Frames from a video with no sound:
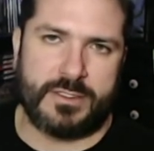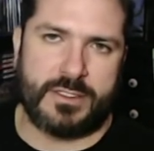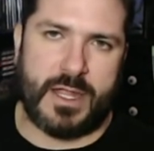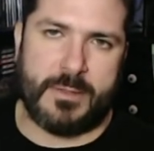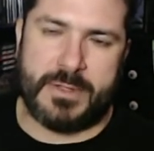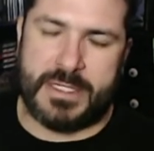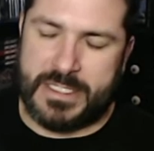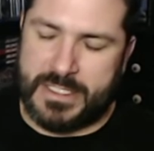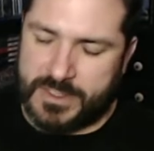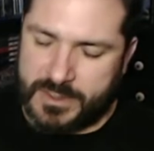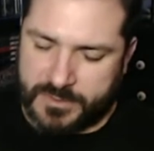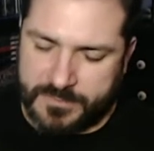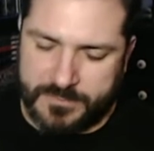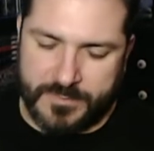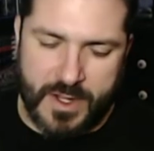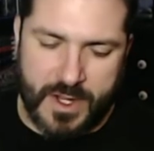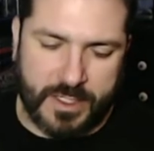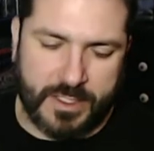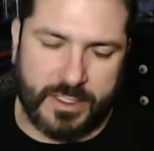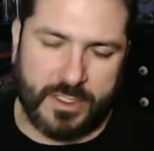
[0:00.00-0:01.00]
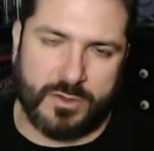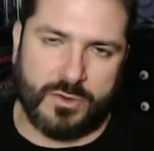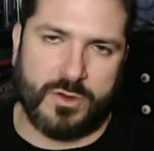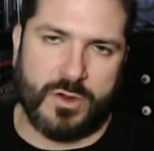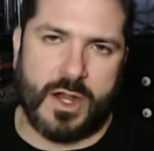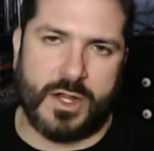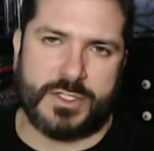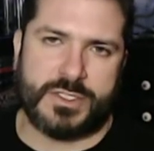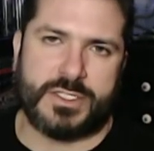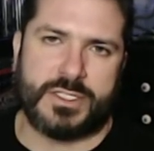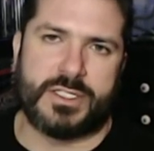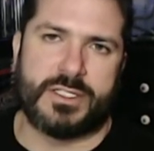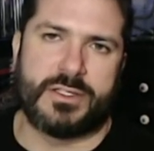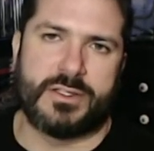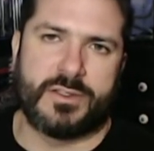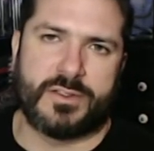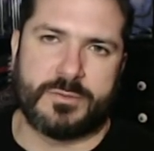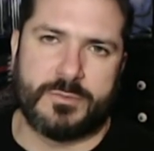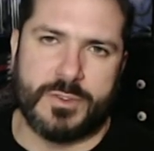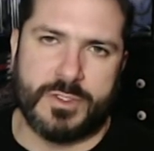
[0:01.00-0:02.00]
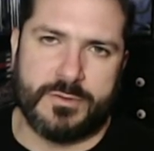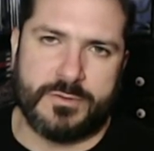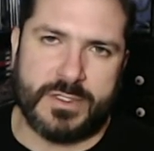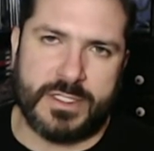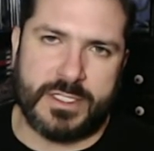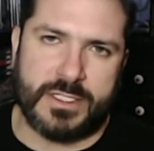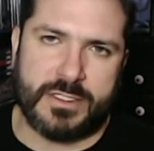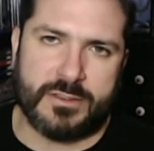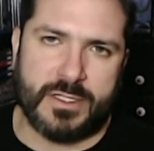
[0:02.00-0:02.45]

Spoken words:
I mean, he just fucking crushed it in this movie.